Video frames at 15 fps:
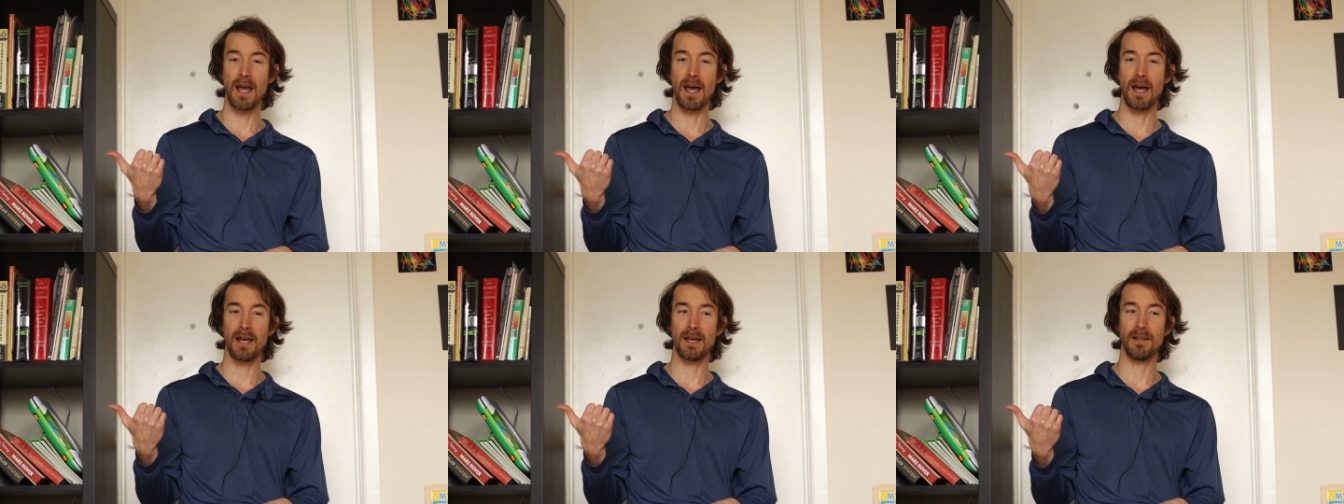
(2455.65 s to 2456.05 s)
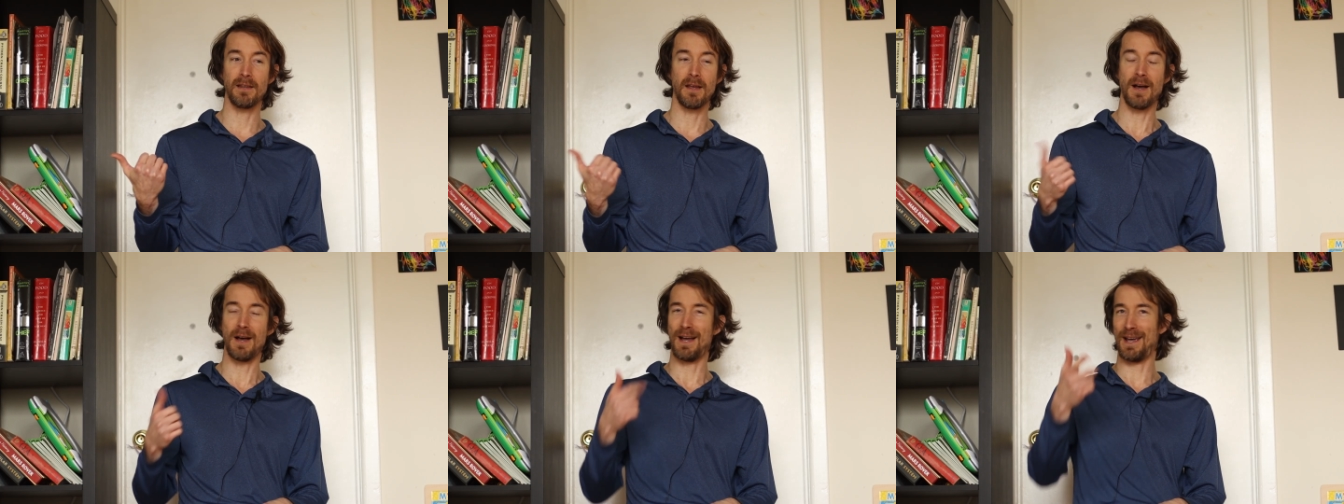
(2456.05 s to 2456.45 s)
And
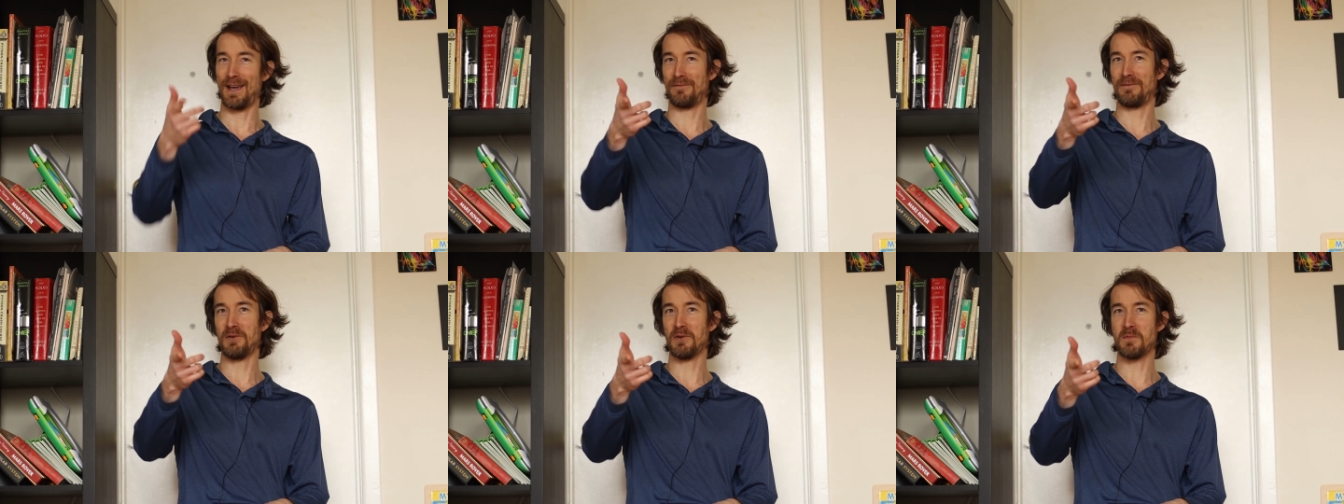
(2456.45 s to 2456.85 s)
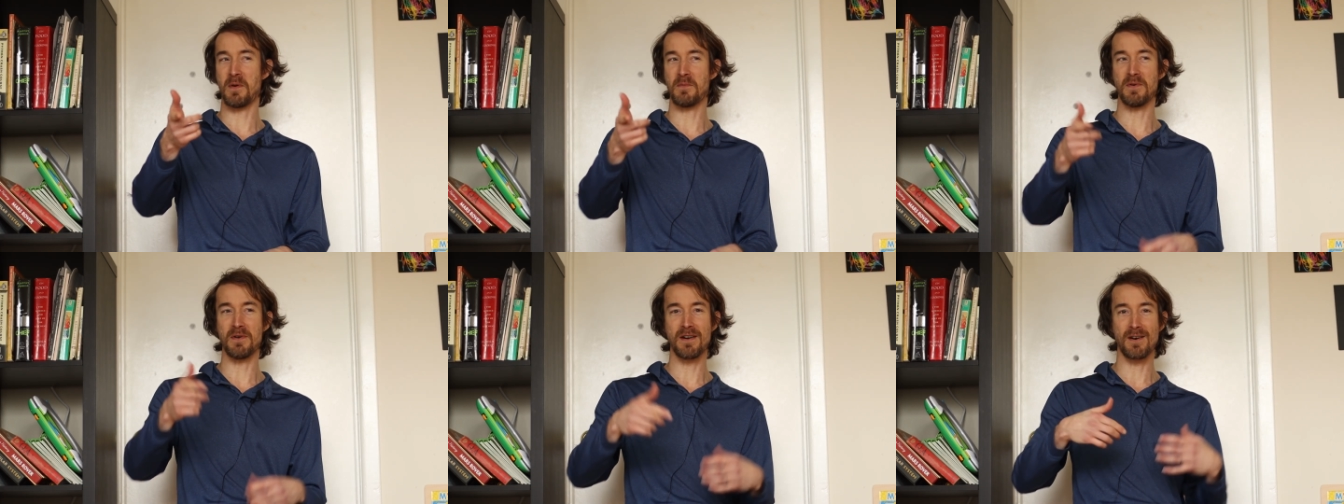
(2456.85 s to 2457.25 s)
if you
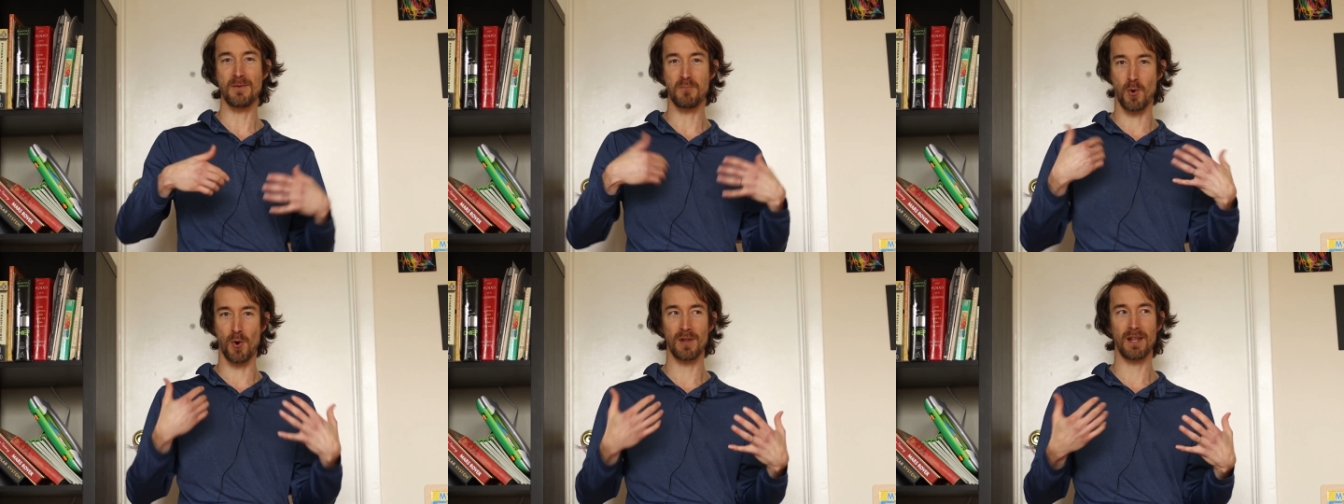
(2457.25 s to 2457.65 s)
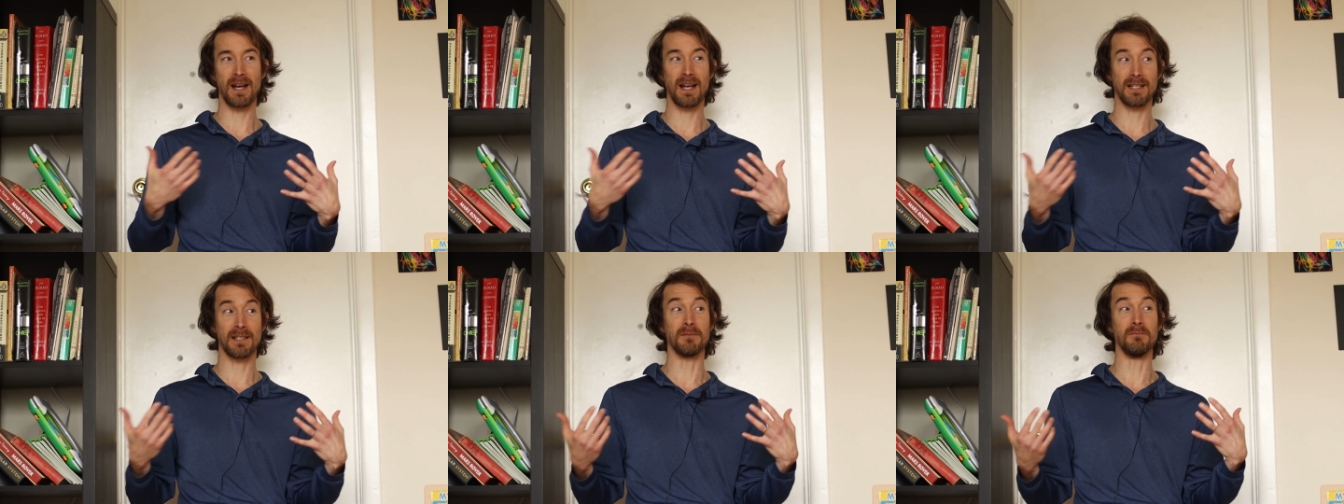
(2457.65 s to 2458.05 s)
remember,
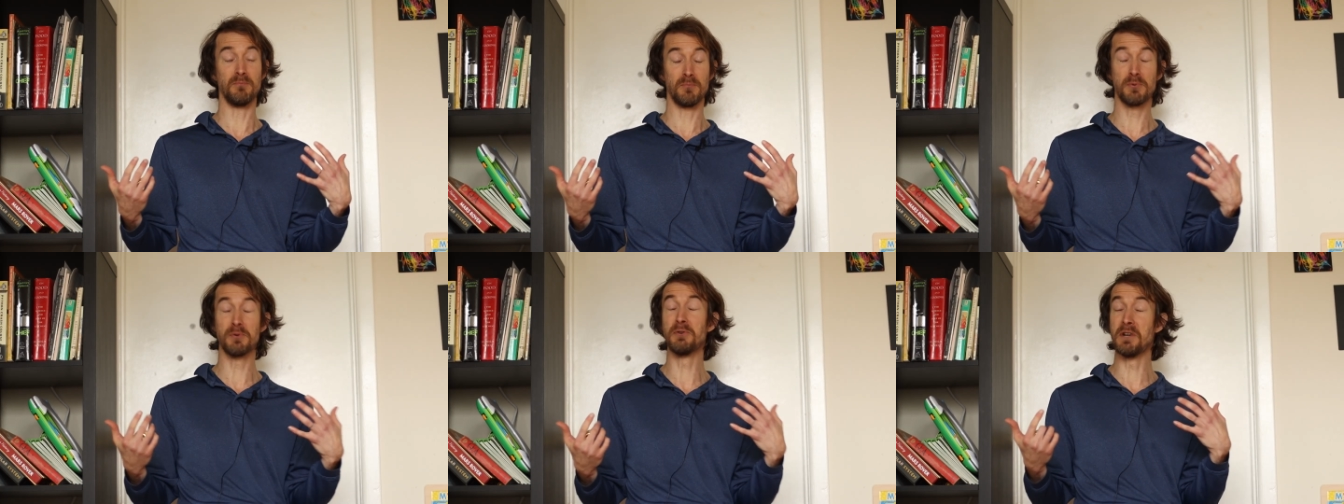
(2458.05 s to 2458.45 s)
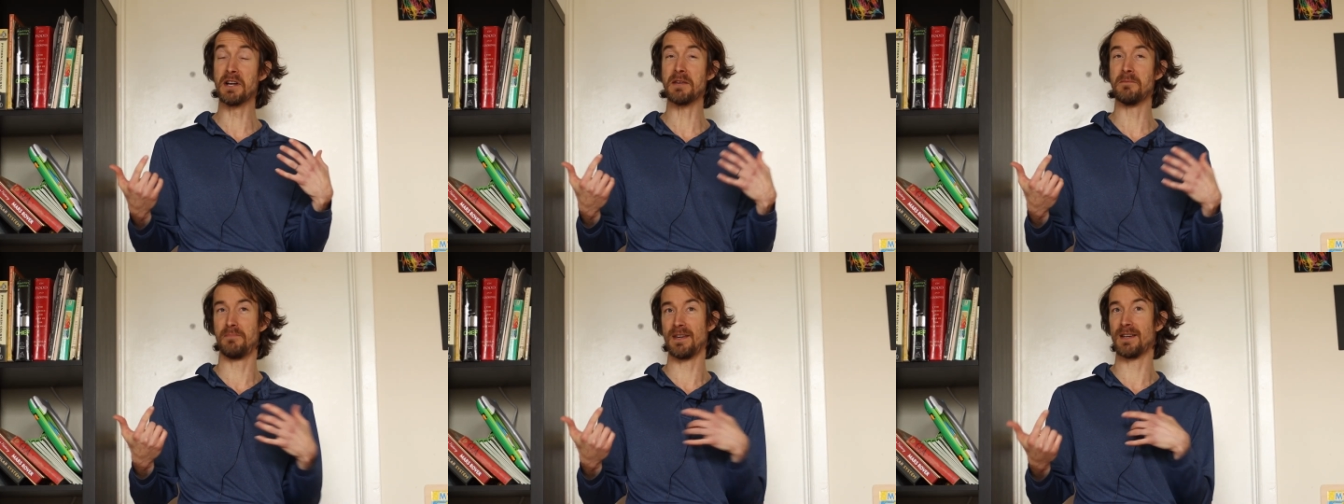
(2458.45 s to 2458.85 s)
Portland had some
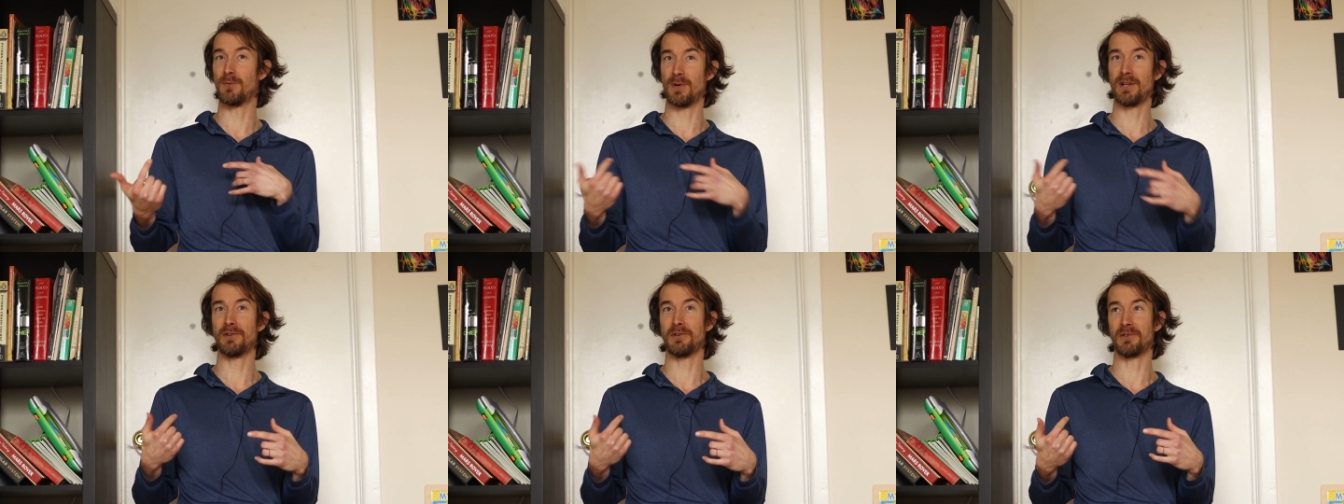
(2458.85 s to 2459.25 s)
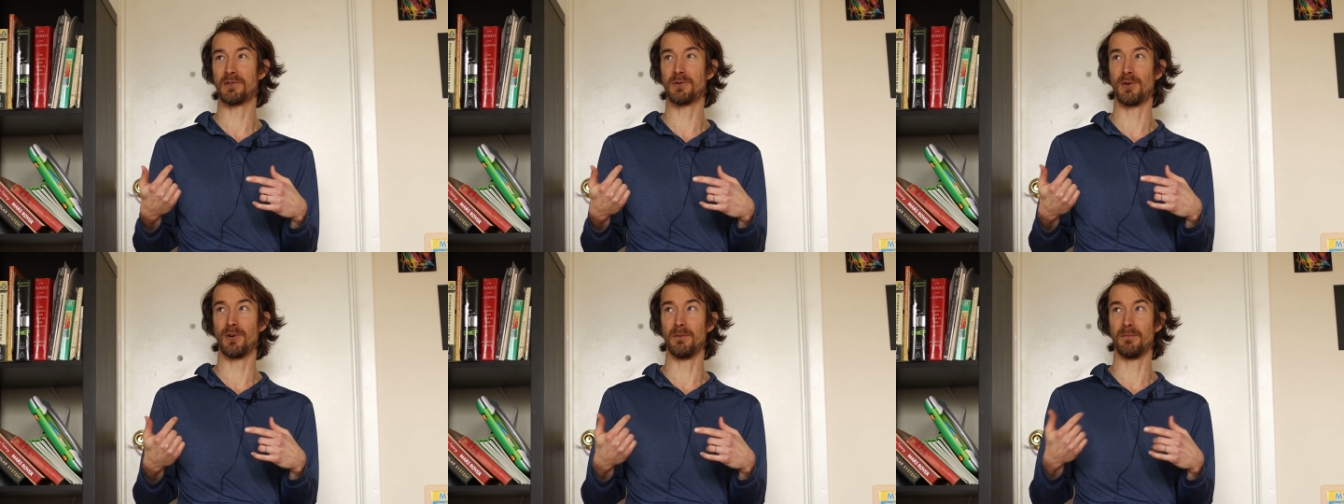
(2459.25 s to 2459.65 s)
pretty big winter
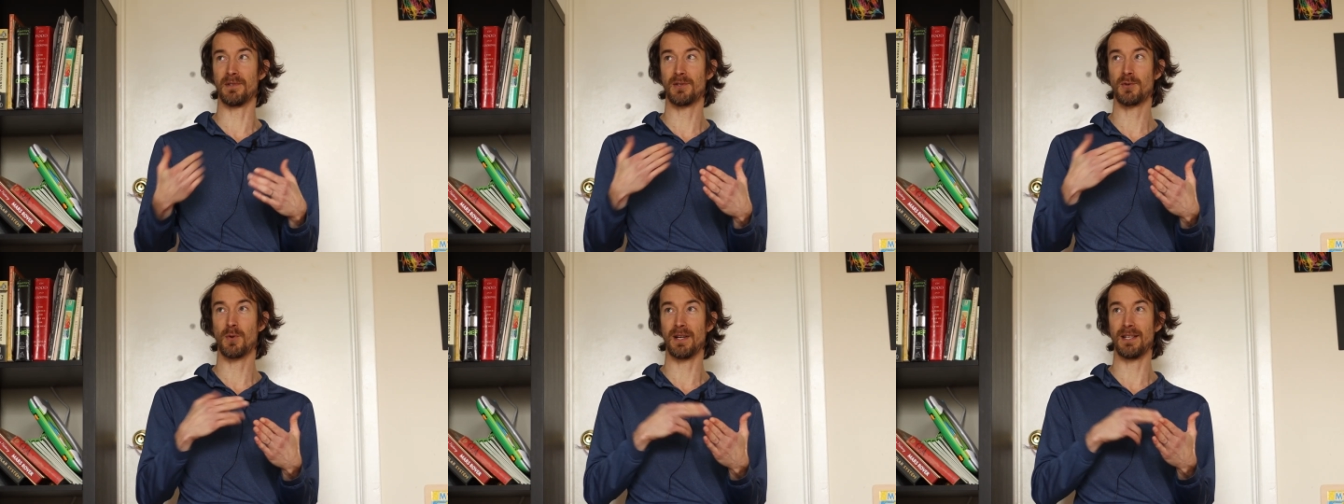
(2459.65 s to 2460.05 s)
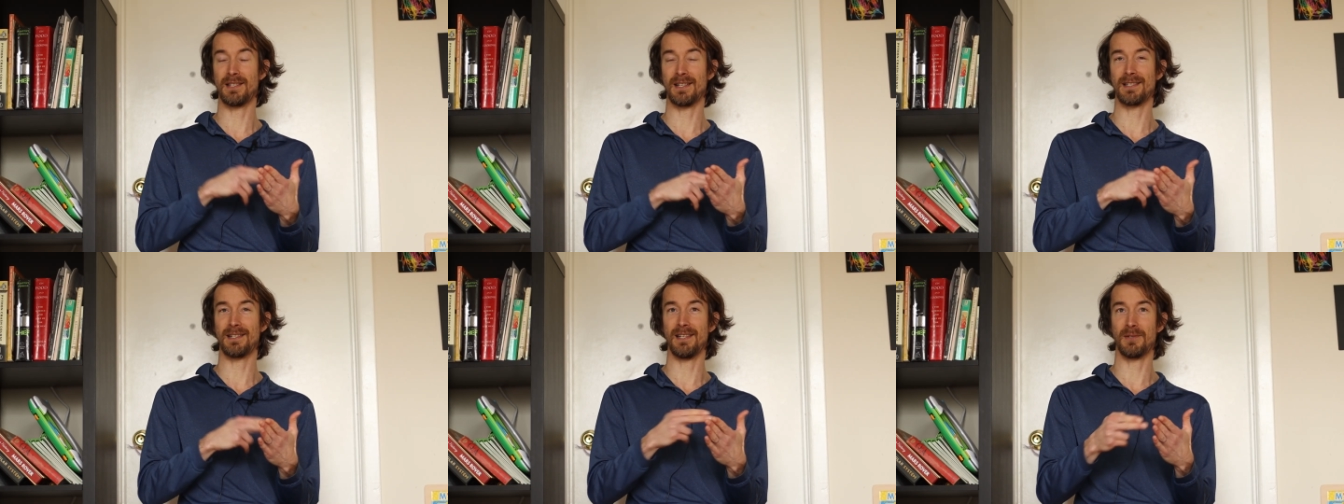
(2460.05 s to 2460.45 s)
storms,
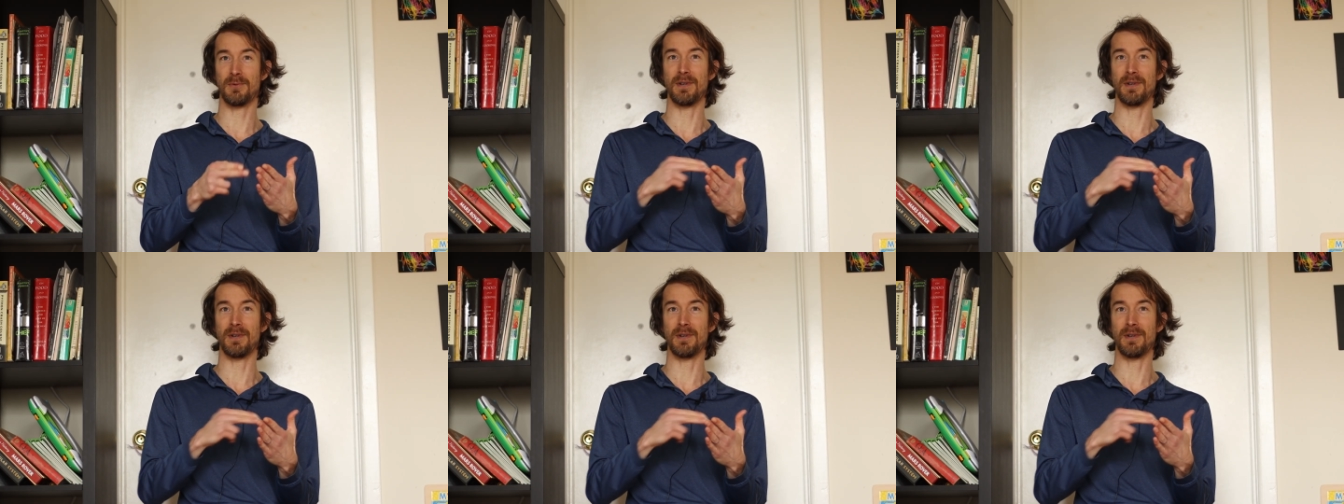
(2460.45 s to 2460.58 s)
2016,